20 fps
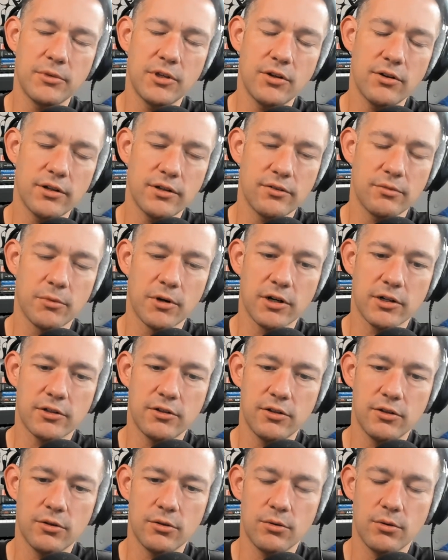curious, Mark,
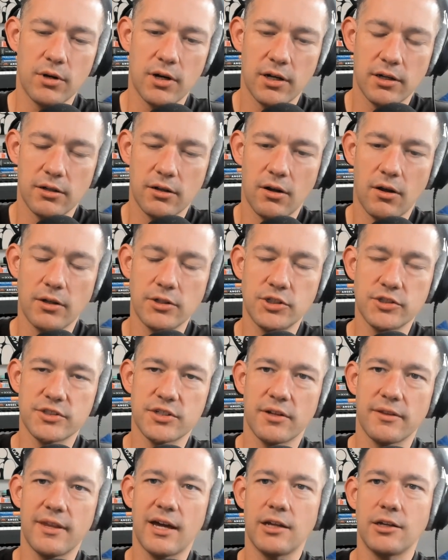too, on
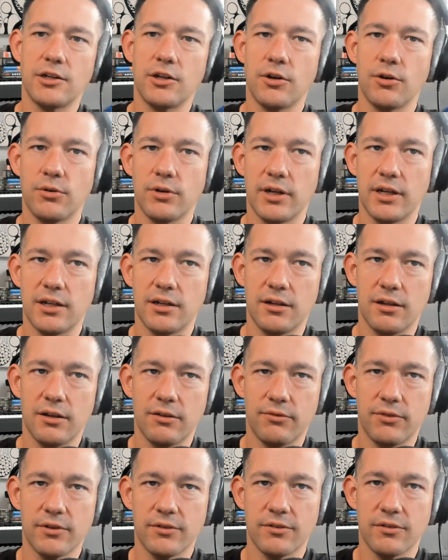just on that note, and
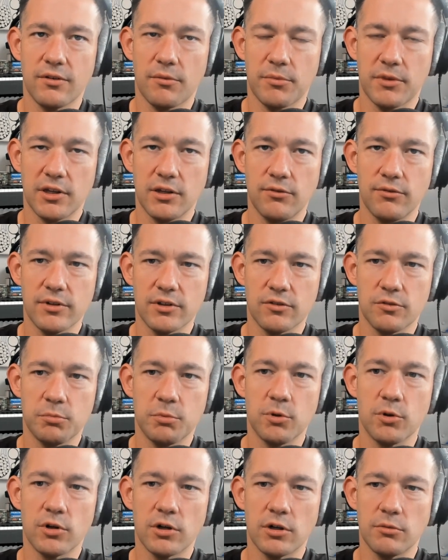if this is something you've
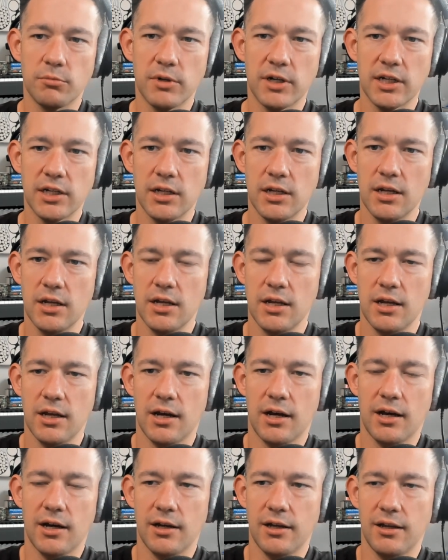explored, but
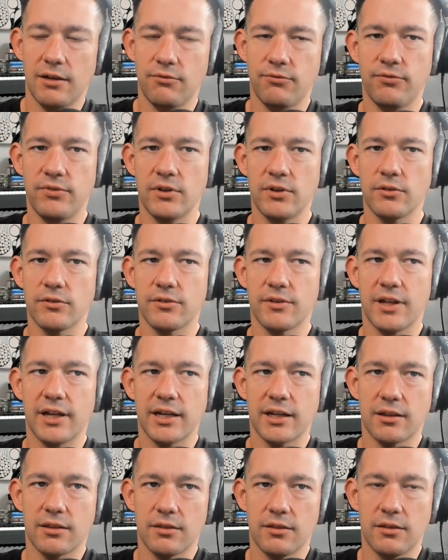it feels
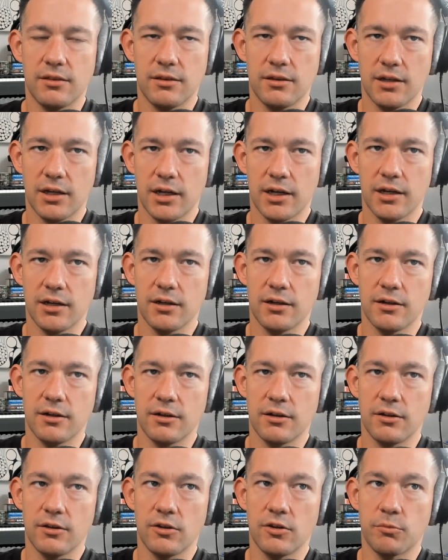like
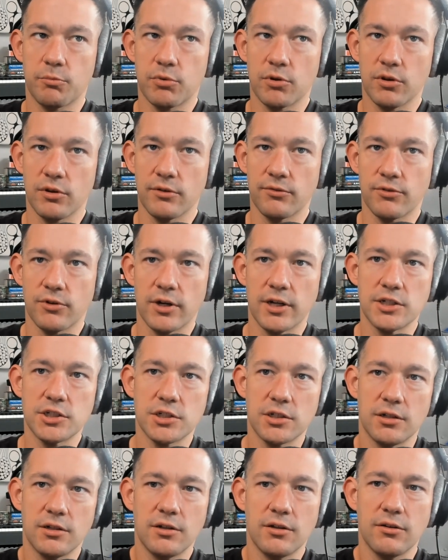the
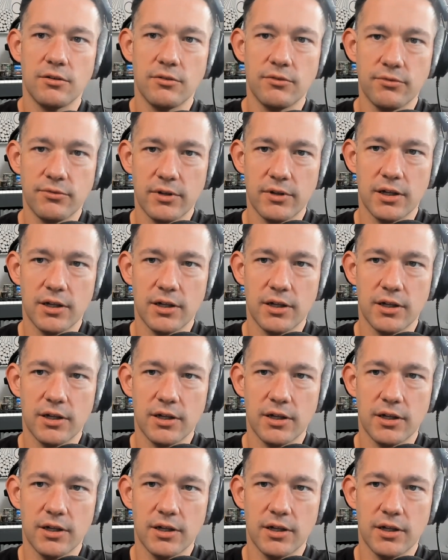proliferation of